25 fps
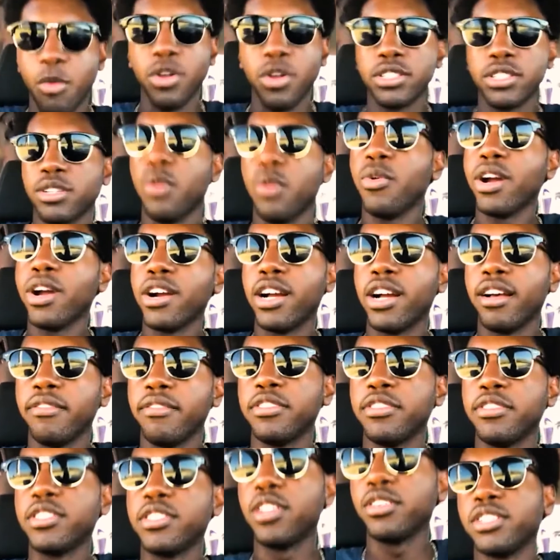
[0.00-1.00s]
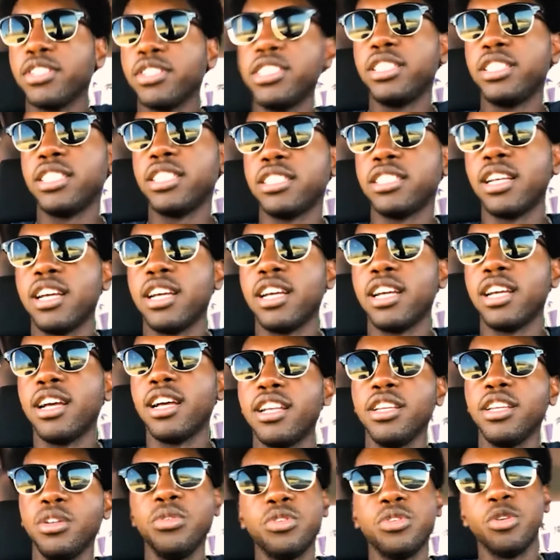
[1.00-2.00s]
aware of. So it's just
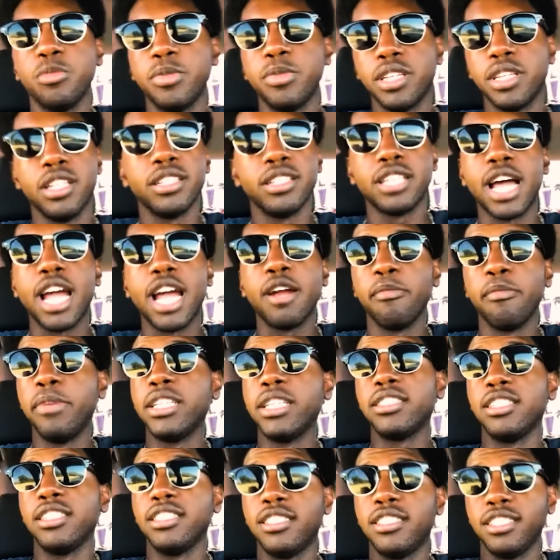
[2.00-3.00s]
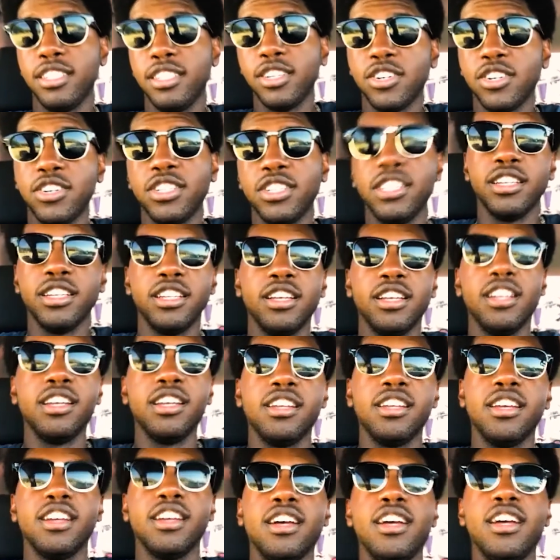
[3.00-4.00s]
YouTube is an entire business, you know, and
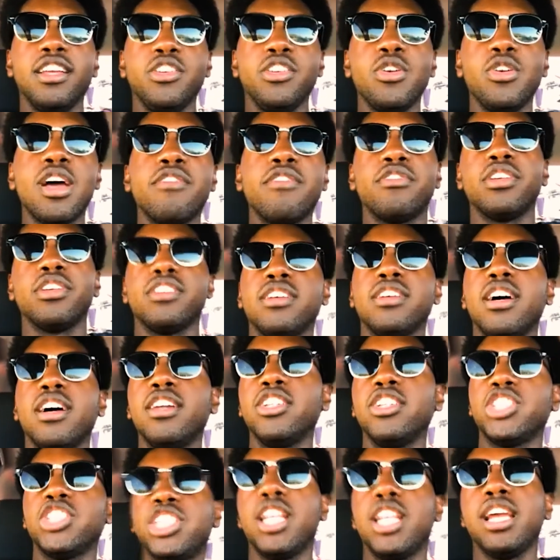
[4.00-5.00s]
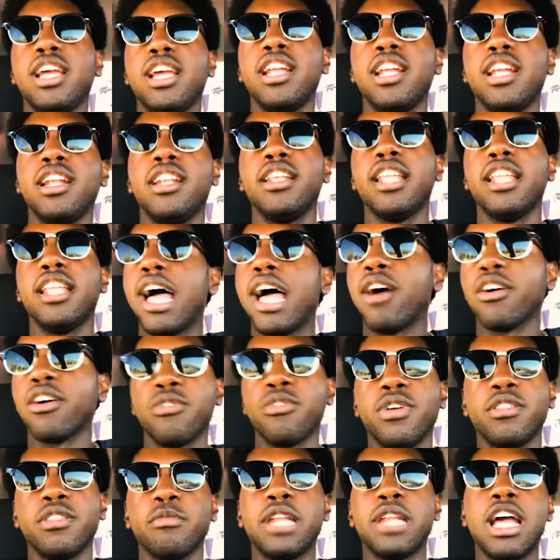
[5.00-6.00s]
you have to understand the
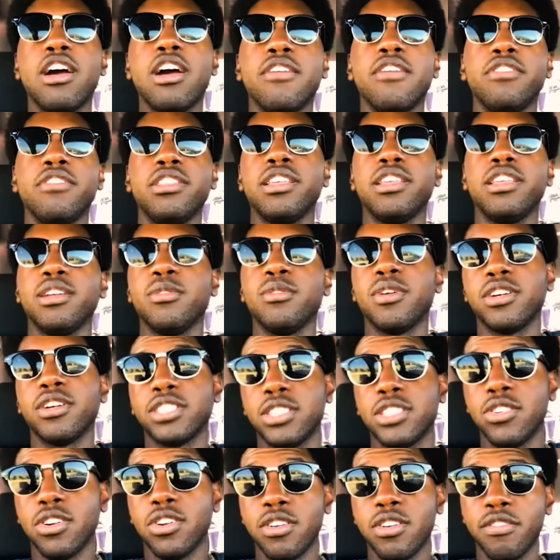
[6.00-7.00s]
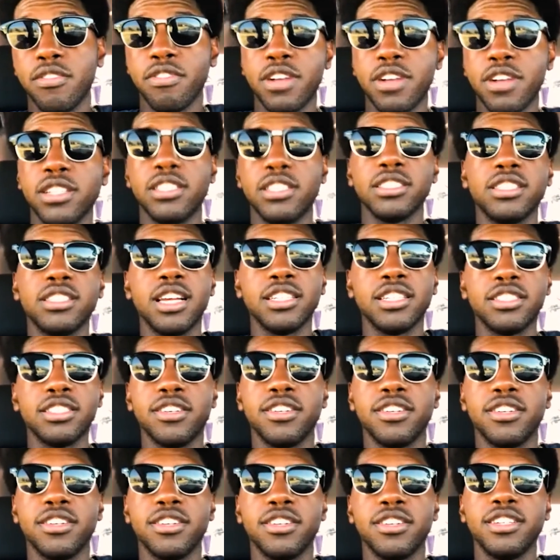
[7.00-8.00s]
algorithm and how everything works in order to find success
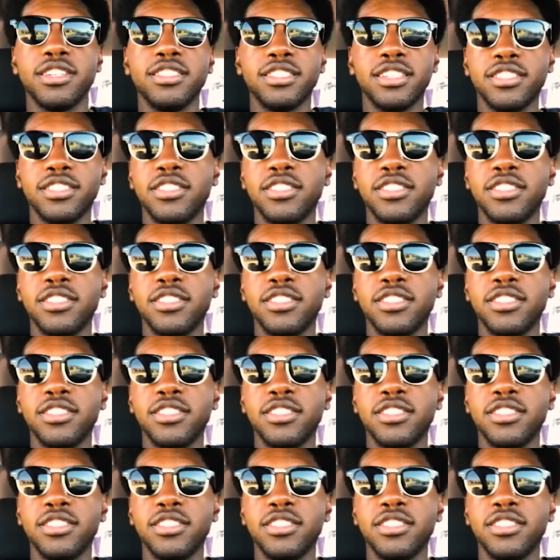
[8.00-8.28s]
on it. So